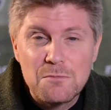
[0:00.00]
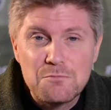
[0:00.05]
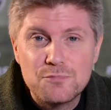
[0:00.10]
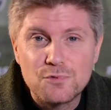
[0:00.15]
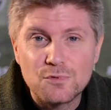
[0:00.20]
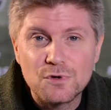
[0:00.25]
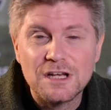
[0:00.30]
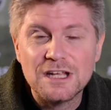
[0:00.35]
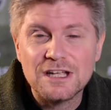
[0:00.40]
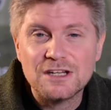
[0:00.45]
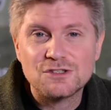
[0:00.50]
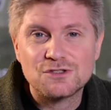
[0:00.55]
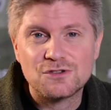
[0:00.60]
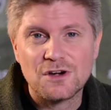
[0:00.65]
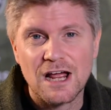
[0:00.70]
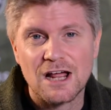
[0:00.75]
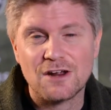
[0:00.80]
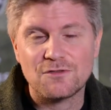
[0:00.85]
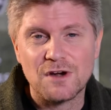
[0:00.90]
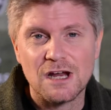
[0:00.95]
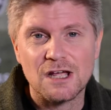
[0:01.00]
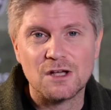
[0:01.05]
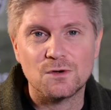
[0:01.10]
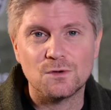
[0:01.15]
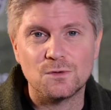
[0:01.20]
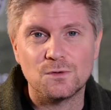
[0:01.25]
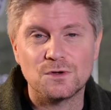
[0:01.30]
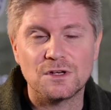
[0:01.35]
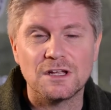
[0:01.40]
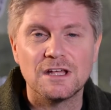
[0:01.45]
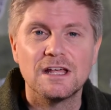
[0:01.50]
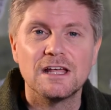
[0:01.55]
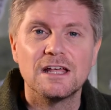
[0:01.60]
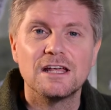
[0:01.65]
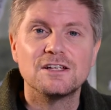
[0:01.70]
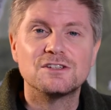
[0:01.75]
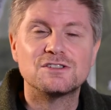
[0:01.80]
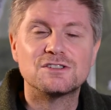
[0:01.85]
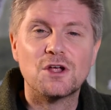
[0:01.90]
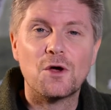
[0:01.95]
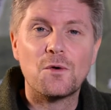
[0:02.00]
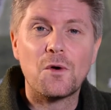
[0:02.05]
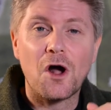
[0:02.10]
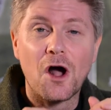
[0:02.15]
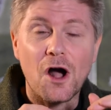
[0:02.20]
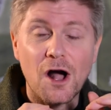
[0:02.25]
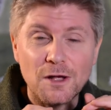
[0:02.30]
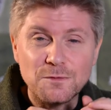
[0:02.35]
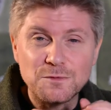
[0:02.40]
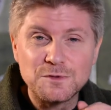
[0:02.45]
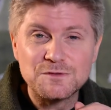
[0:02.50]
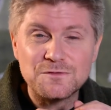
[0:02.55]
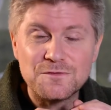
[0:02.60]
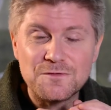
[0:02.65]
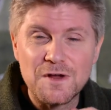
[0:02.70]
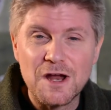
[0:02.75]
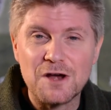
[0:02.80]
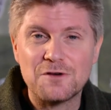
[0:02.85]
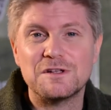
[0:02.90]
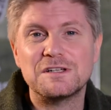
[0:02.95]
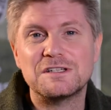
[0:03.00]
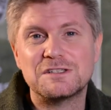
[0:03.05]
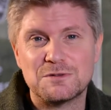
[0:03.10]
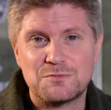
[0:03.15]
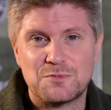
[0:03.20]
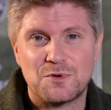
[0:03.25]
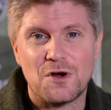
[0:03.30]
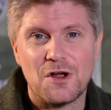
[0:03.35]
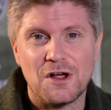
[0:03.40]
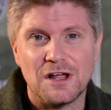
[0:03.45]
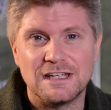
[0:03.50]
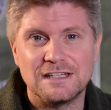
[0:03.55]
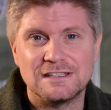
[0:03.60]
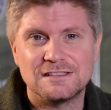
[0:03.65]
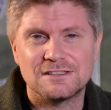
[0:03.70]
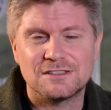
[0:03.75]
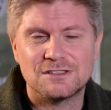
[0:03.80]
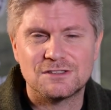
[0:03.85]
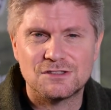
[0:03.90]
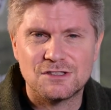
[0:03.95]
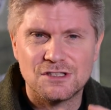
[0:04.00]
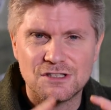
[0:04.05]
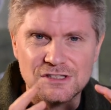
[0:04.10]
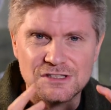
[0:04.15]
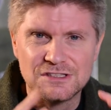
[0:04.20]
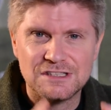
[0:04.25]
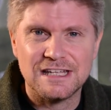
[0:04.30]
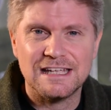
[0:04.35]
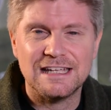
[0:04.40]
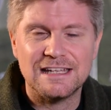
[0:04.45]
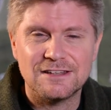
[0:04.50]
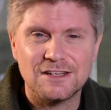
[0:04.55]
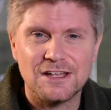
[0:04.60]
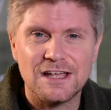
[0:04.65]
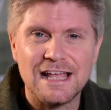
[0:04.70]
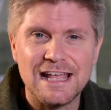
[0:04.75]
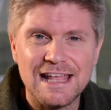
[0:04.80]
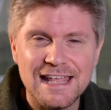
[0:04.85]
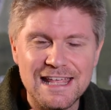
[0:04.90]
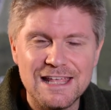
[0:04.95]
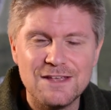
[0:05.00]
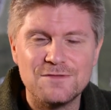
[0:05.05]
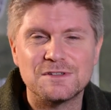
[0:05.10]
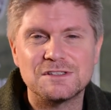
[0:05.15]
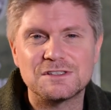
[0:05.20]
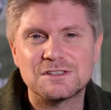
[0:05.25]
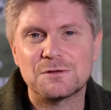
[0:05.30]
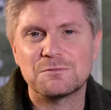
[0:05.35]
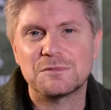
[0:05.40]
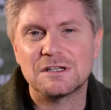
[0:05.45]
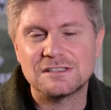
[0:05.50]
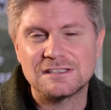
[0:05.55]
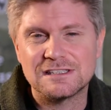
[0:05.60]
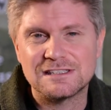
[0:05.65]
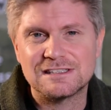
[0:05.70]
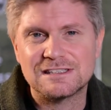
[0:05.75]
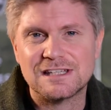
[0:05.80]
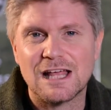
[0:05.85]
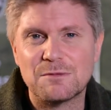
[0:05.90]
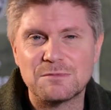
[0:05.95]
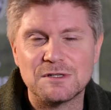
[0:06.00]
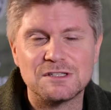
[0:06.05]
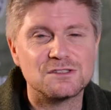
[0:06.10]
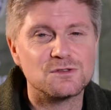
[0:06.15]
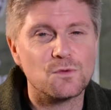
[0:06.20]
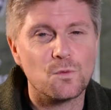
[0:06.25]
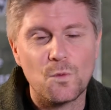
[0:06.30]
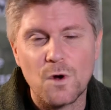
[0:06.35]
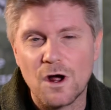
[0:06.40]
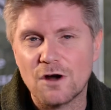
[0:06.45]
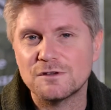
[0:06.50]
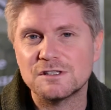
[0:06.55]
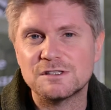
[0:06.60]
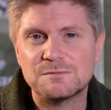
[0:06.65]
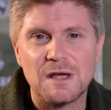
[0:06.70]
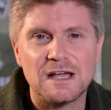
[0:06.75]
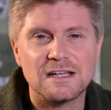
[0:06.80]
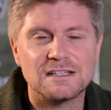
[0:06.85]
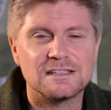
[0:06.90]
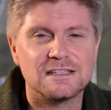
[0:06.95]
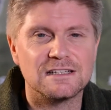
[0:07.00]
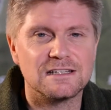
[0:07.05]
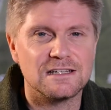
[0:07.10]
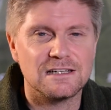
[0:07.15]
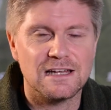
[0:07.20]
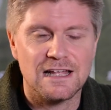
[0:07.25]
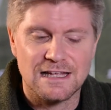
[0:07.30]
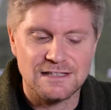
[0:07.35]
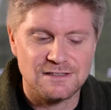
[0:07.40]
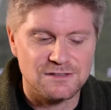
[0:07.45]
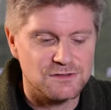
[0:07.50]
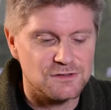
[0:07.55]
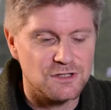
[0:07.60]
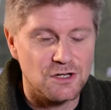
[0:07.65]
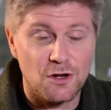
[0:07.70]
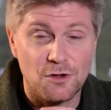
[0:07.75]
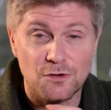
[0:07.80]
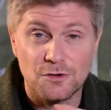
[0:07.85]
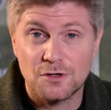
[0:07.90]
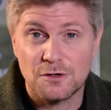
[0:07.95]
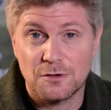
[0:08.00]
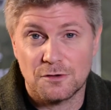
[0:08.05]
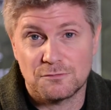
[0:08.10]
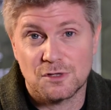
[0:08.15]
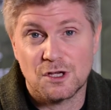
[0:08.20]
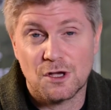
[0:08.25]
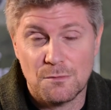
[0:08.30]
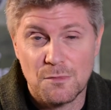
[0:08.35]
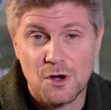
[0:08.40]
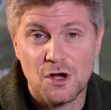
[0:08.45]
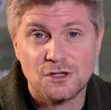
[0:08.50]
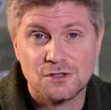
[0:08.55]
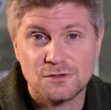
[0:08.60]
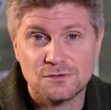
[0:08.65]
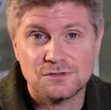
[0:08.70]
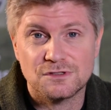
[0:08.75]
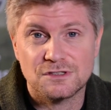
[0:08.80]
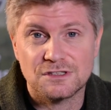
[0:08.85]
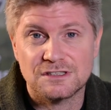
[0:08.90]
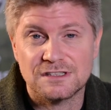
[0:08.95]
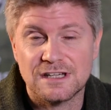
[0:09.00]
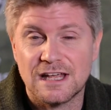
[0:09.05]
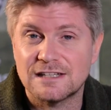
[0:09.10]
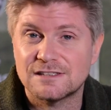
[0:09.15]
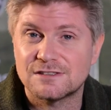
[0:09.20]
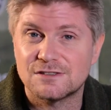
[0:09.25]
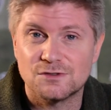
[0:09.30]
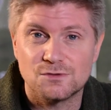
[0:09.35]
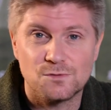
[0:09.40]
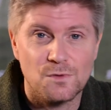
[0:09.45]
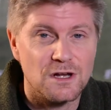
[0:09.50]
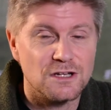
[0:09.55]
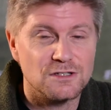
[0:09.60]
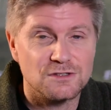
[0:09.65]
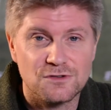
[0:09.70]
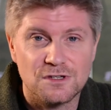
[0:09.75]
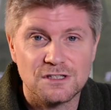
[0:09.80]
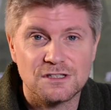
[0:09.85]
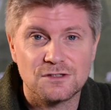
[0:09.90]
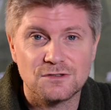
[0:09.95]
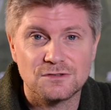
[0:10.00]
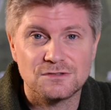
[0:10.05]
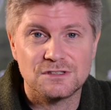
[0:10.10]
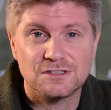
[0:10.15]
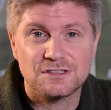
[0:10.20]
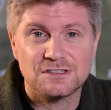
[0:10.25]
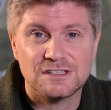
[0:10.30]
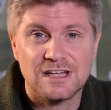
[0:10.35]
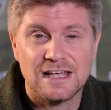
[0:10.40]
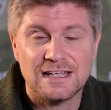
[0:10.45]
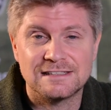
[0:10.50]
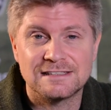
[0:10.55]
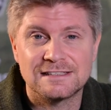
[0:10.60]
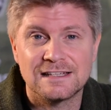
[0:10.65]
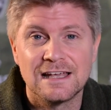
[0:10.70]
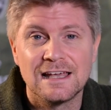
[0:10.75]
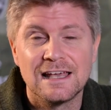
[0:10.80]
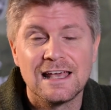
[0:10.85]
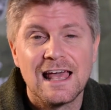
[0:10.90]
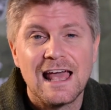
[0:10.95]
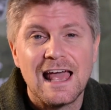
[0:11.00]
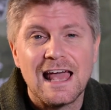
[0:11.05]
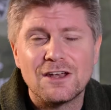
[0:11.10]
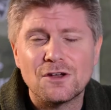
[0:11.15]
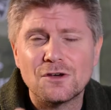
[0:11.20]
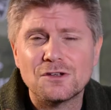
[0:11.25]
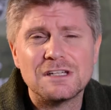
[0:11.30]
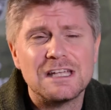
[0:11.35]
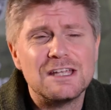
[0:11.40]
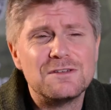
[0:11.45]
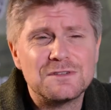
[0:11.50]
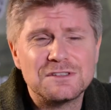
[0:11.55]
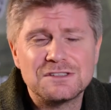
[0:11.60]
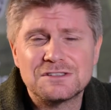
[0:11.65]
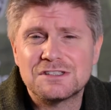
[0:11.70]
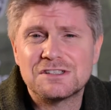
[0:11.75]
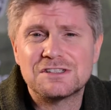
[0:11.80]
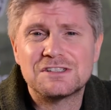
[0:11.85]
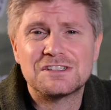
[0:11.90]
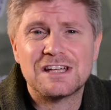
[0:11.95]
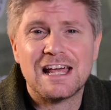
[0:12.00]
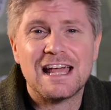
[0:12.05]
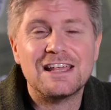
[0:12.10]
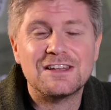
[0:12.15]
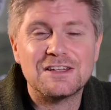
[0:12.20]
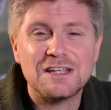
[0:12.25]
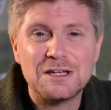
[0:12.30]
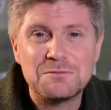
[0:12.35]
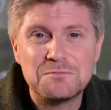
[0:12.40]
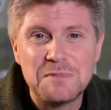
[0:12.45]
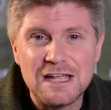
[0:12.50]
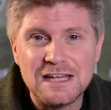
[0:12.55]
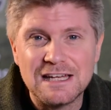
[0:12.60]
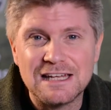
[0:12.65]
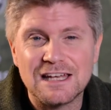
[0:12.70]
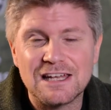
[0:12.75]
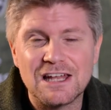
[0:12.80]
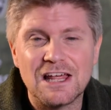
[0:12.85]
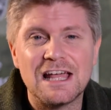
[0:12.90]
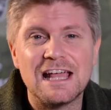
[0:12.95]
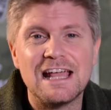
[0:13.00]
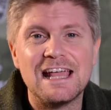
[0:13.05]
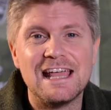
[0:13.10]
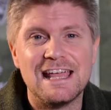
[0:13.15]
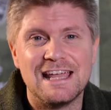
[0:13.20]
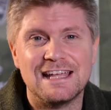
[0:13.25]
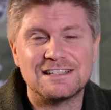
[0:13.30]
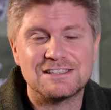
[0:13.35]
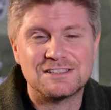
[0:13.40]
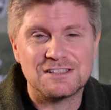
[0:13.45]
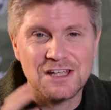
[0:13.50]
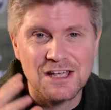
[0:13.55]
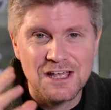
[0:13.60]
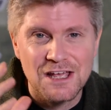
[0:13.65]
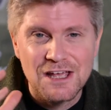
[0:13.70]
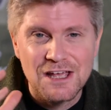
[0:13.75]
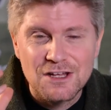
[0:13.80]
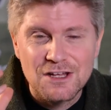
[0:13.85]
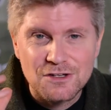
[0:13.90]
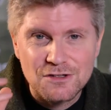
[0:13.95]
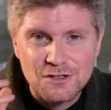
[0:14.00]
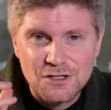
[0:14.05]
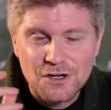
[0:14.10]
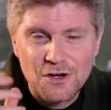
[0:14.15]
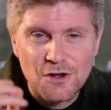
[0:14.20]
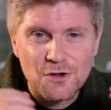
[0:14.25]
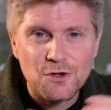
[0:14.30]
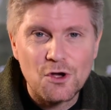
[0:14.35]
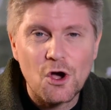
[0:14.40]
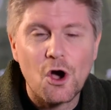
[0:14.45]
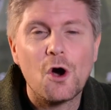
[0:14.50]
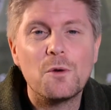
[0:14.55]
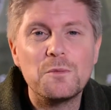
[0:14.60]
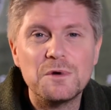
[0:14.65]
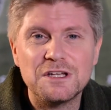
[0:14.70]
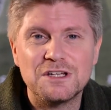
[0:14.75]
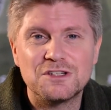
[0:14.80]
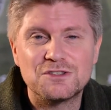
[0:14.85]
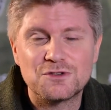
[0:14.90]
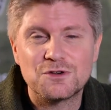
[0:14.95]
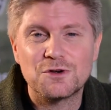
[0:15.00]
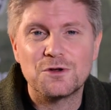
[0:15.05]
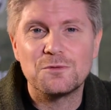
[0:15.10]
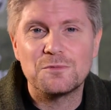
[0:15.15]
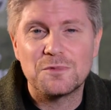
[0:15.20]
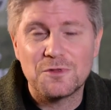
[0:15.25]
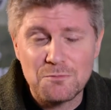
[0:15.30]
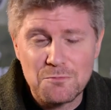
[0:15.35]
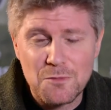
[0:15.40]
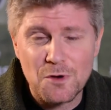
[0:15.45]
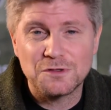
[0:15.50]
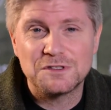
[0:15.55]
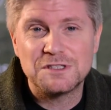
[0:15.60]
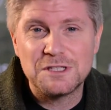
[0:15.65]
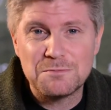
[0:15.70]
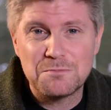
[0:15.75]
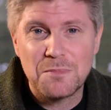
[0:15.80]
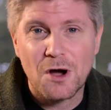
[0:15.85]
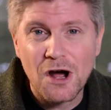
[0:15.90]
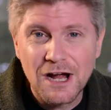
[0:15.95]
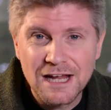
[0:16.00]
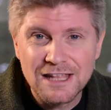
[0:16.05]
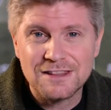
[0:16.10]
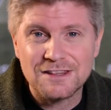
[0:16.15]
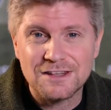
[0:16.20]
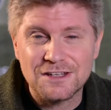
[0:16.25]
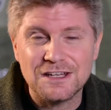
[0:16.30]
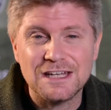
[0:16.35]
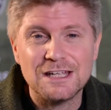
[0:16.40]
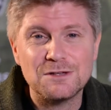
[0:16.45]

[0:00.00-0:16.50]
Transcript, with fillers: Brilliant track record. So I was very surprised to see that even somebody as established and well respected and has, you know, commercial success as well as critical success, not even to say that he'd been in the hit, you know, comedy troupe the Monty Python.